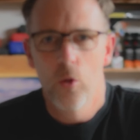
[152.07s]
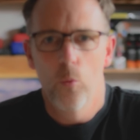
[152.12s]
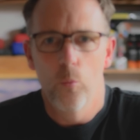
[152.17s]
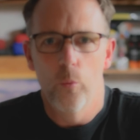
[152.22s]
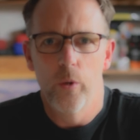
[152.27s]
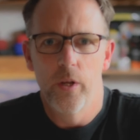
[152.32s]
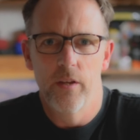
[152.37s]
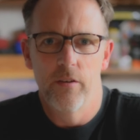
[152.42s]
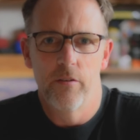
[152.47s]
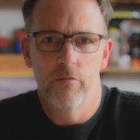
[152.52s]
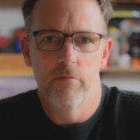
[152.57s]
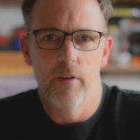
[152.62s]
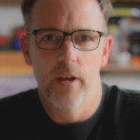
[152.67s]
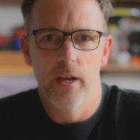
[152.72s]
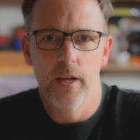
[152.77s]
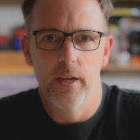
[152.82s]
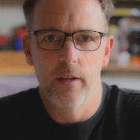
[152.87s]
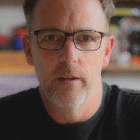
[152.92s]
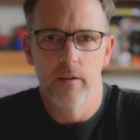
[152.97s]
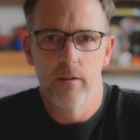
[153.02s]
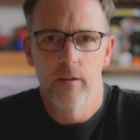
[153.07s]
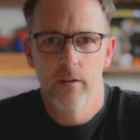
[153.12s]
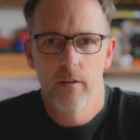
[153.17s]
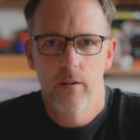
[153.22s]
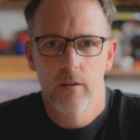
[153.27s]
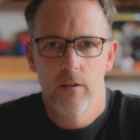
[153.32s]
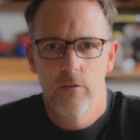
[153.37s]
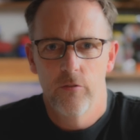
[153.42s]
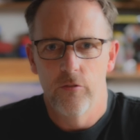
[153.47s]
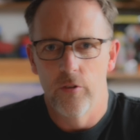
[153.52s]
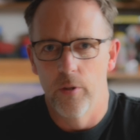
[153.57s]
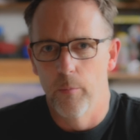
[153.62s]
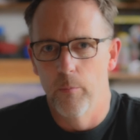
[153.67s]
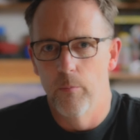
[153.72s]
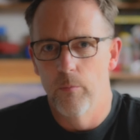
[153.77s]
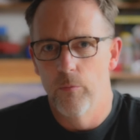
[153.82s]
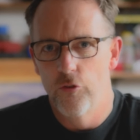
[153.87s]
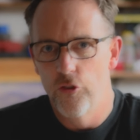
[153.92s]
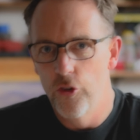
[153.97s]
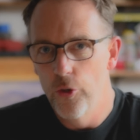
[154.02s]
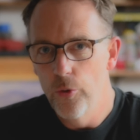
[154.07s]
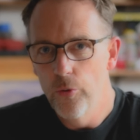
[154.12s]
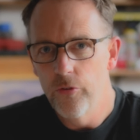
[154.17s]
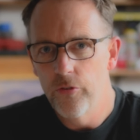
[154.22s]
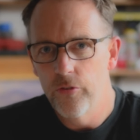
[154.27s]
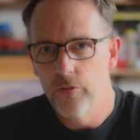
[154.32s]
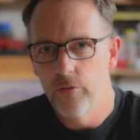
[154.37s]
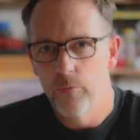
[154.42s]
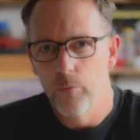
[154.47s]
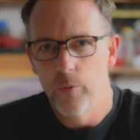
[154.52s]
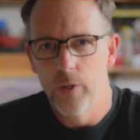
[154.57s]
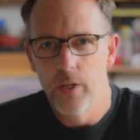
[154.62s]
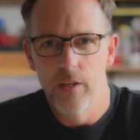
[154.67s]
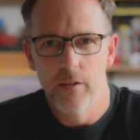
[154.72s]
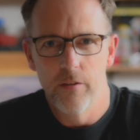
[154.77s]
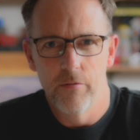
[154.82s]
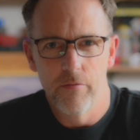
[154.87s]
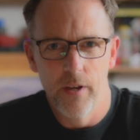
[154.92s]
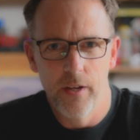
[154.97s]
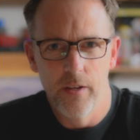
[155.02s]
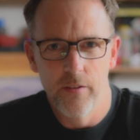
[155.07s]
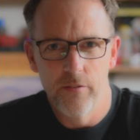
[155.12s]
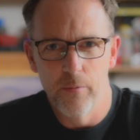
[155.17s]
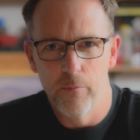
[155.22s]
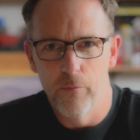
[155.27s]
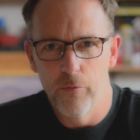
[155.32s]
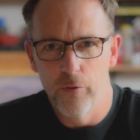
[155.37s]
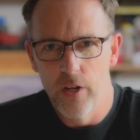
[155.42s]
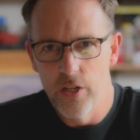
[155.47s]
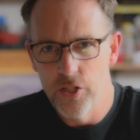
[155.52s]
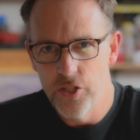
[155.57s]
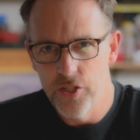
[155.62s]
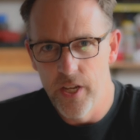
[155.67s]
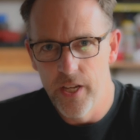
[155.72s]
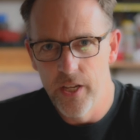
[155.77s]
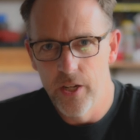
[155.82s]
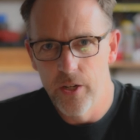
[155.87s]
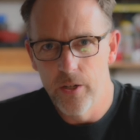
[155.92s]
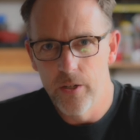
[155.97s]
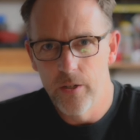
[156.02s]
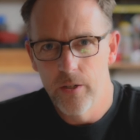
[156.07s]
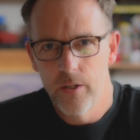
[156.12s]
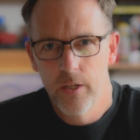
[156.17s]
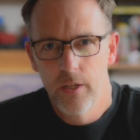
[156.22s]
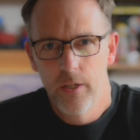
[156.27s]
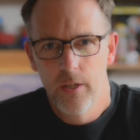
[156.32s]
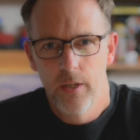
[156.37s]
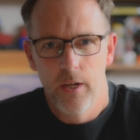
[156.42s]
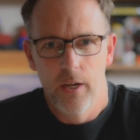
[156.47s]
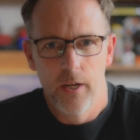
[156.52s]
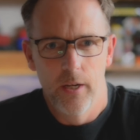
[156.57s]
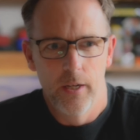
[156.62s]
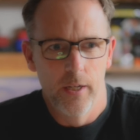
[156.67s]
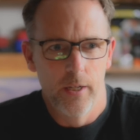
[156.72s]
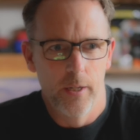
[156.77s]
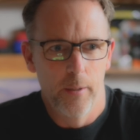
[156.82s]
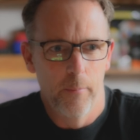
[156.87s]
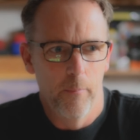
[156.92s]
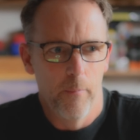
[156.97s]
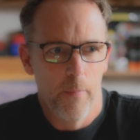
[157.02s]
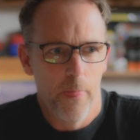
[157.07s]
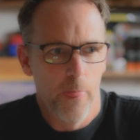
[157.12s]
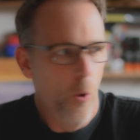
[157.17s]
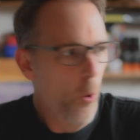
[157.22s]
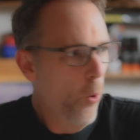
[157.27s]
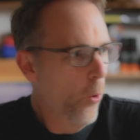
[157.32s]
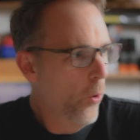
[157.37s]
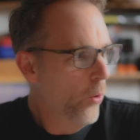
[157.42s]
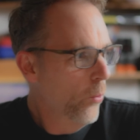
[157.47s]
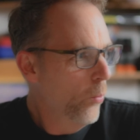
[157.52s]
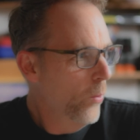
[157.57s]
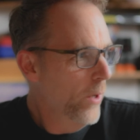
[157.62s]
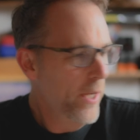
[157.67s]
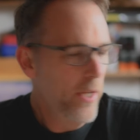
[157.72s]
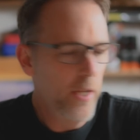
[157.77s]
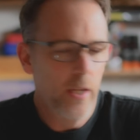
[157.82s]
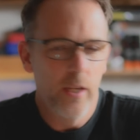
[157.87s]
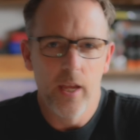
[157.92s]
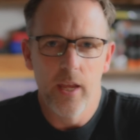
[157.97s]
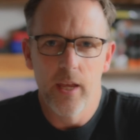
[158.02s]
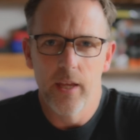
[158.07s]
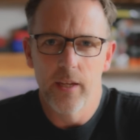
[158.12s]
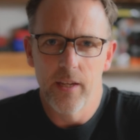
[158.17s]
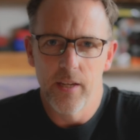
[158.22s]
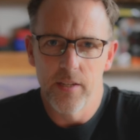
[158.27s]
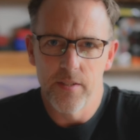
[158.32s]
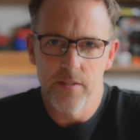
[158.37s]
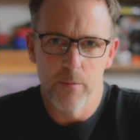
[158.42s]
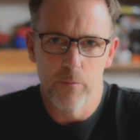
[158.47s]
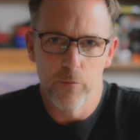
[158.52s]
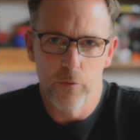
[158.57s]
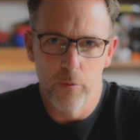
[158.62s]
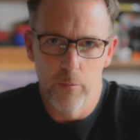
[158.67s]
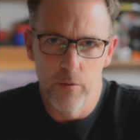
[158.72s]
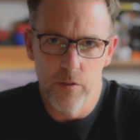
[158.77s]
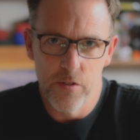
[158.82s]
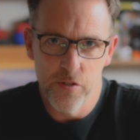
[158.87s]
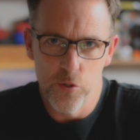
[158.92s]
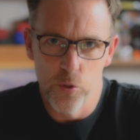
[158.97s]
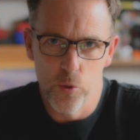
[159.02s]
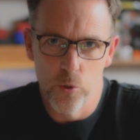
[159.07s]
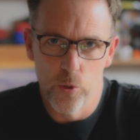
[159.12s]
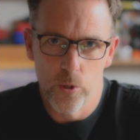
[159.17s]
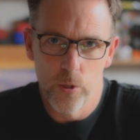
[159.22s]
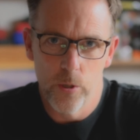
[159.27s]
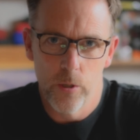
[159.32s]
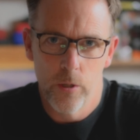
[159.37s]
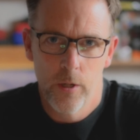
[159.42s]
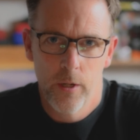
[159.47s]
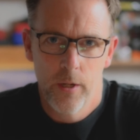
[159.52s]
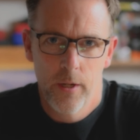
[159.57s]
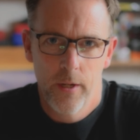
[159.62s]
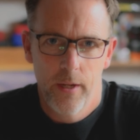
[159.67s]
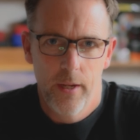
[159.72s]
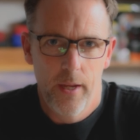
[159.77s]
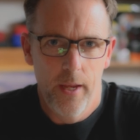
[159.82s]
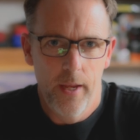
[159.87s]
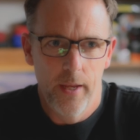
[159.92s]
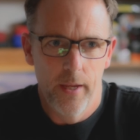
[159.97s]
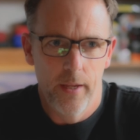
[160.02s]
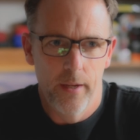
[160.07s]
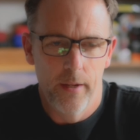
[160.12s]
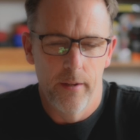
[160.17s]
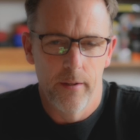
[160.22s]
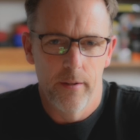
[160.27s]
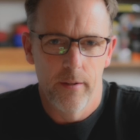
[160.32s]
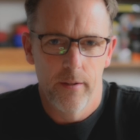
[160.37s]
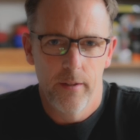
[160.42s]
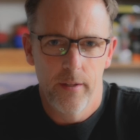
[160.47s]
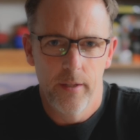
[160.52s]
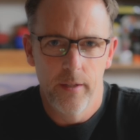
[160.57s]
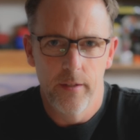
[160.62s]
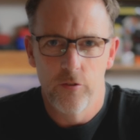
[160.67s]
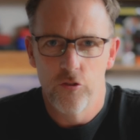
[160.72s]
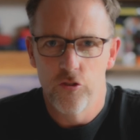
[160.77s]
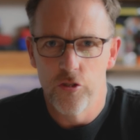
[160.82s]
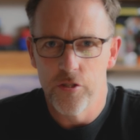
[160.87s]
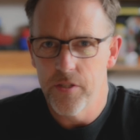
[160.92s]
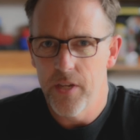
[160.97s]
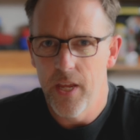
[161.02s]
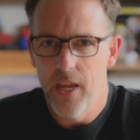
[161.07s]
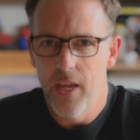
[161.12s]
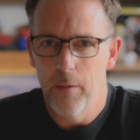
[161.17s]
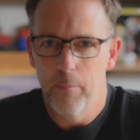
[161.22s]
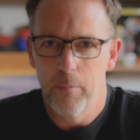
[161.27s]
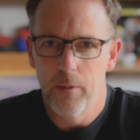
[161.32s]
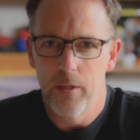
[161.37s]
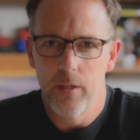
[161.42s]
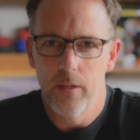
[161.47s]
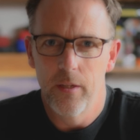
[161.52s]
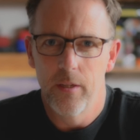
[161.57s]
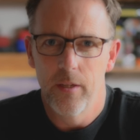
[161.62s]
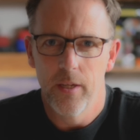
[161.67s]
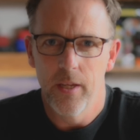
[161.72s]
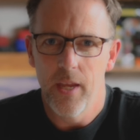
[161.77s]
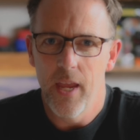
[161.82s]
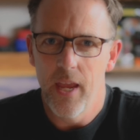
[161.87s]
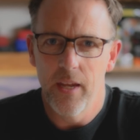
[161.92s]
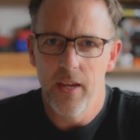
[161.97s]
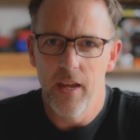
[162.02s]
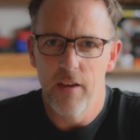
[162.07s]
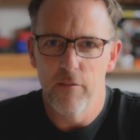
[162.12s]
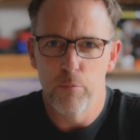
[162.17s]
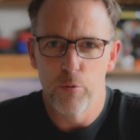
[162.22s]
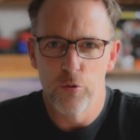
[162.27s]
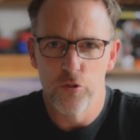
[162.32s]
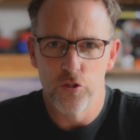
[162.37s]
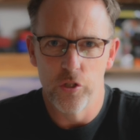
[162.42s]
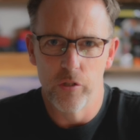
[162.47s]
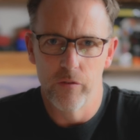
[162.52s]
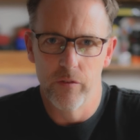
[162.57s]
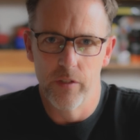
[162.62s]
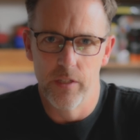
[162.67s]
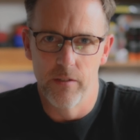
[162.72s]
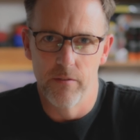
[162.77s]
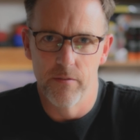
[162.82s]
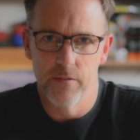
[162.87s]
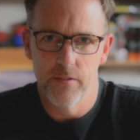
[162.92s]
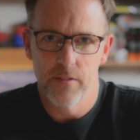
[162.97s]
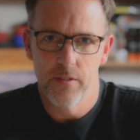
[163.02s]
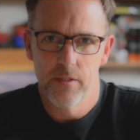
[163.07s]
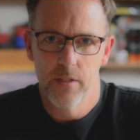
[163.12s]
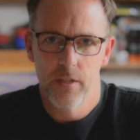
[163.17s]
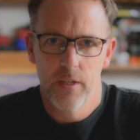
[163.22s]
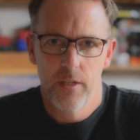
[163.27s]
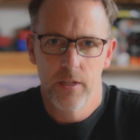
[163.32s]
we need to find some juice, we need to find some fresh cider, or we can get some from the store, and it can't have preservatives